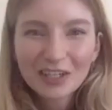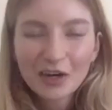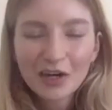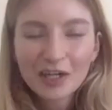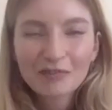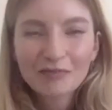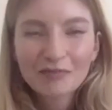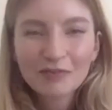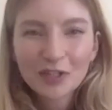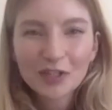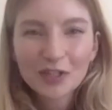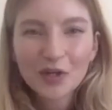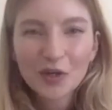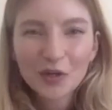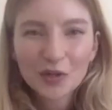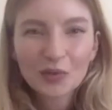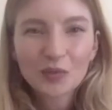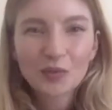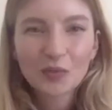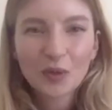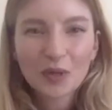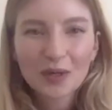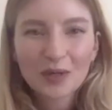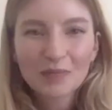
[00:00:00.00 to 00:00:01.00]
I'd
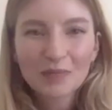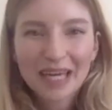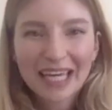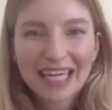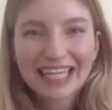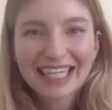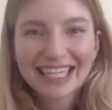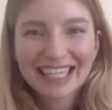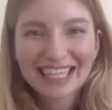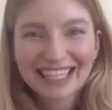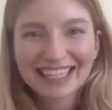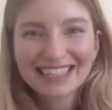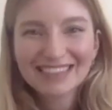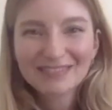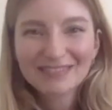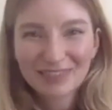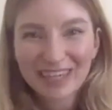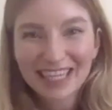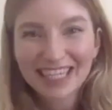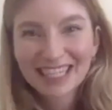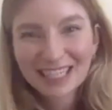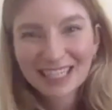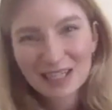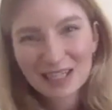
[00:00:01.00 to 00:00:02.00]
forgotten what
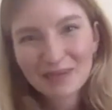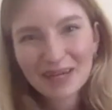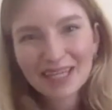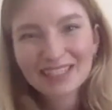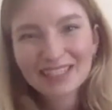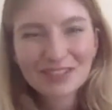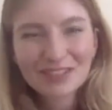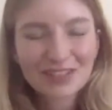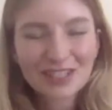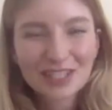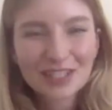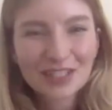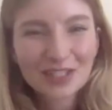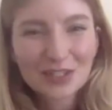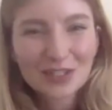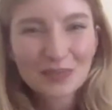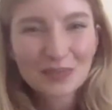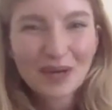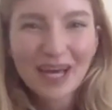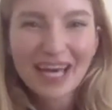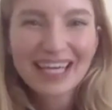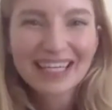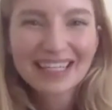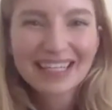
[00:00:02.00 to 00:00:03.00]
regular traditional
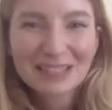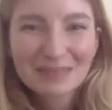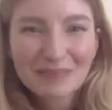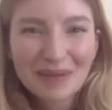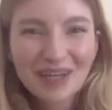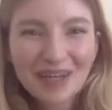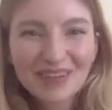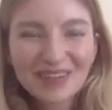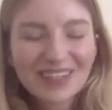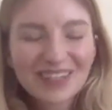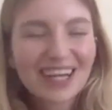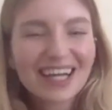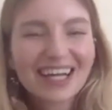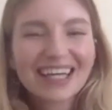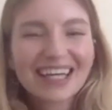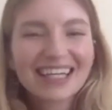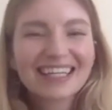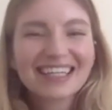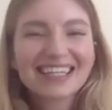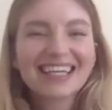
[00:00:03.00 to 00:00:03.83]
paint smelled like,